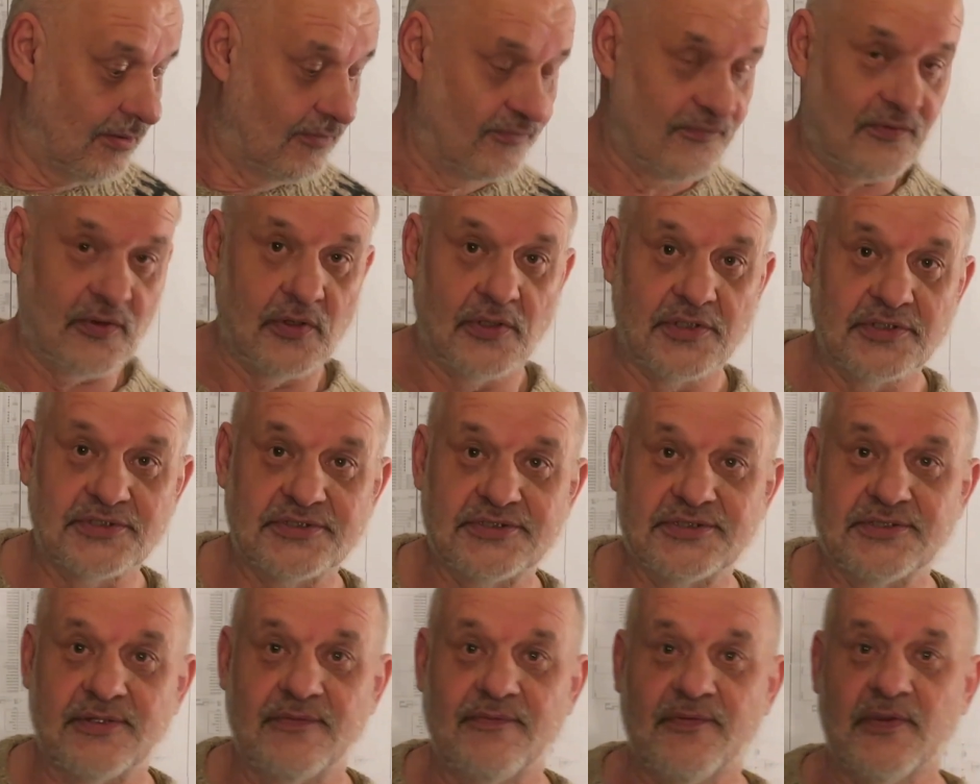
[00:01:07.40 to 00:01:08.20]
of
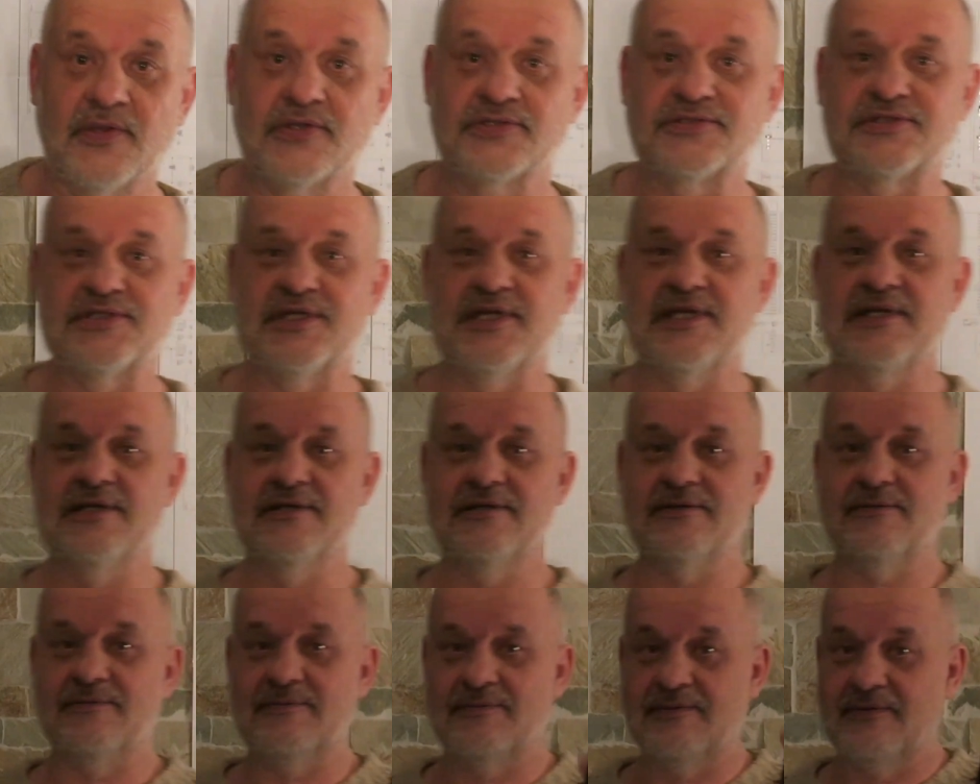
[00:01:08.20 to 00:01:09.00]
course, first
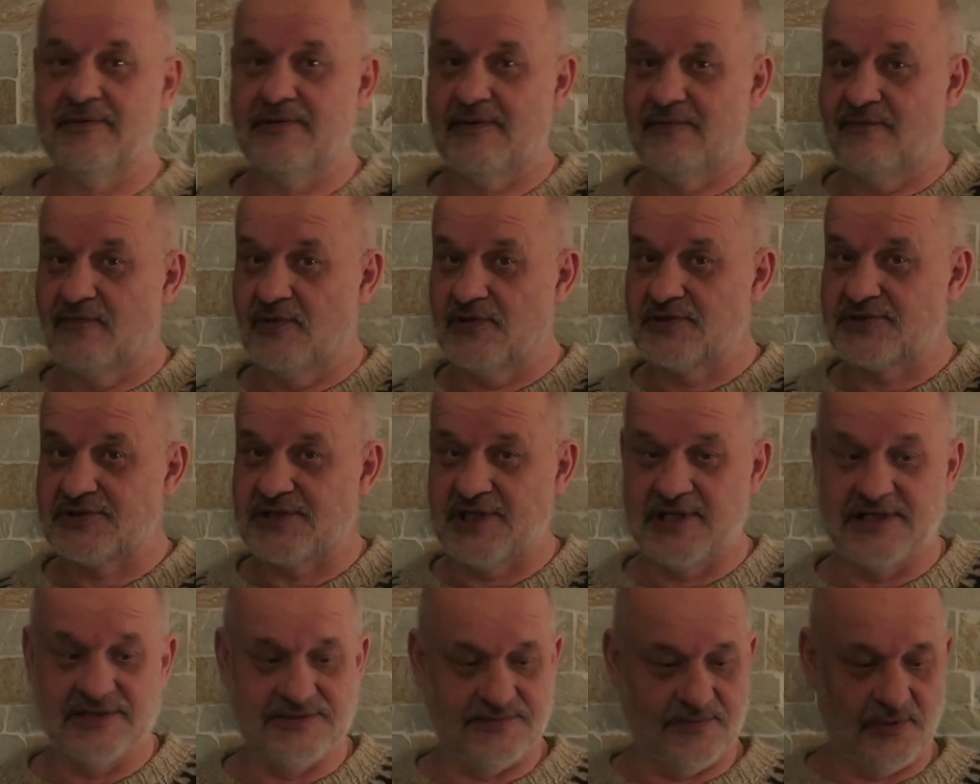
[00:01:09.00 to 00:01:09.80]

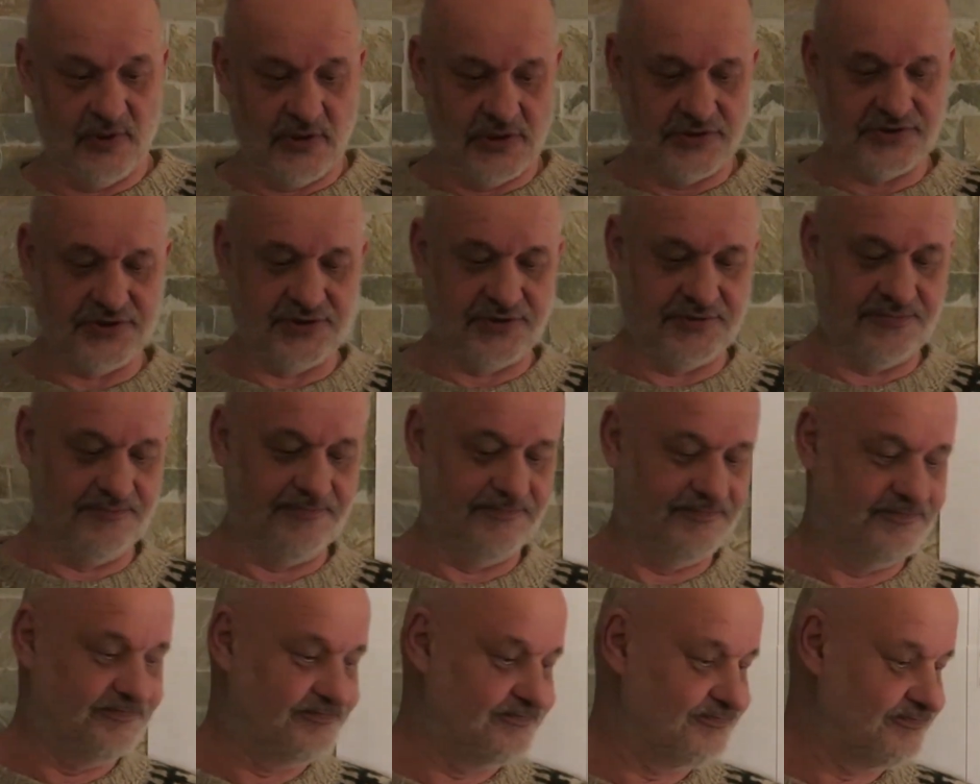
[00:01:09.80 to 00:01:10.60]
things
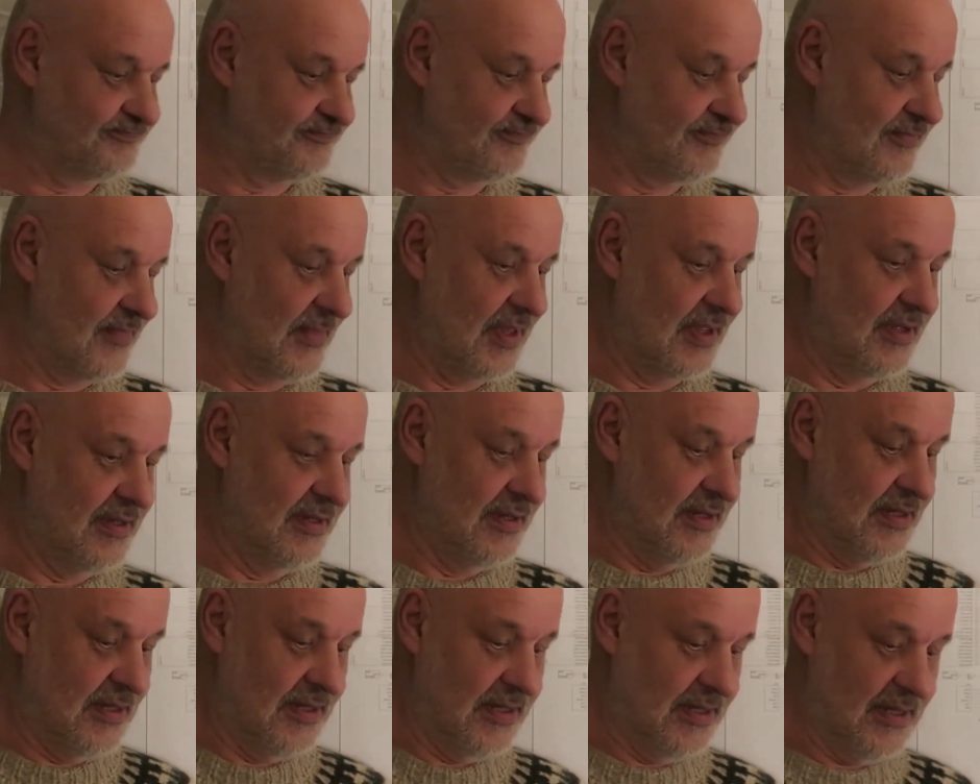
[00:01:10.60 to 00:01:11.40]
first.
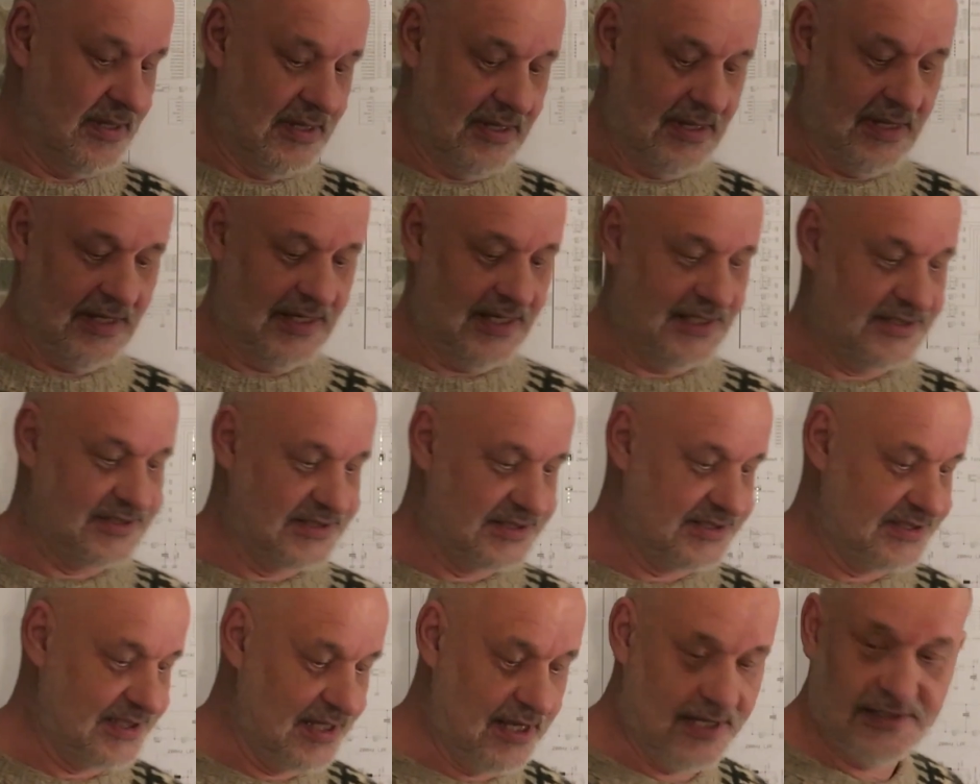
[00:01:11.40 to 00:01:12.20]

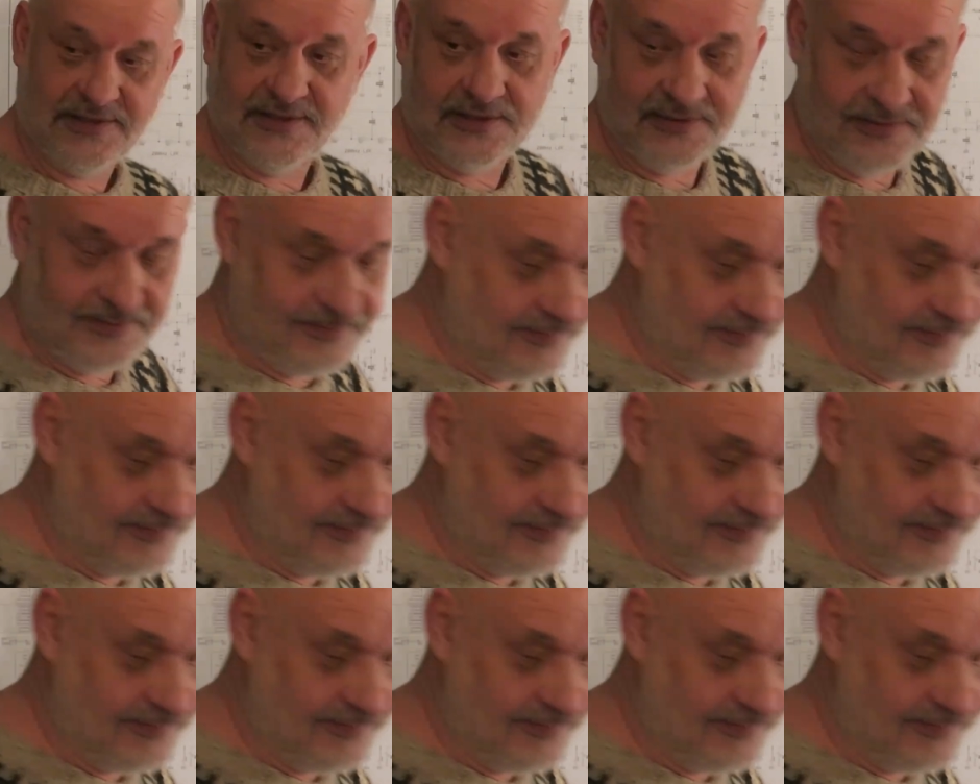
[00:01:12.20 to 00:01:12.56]
Let's start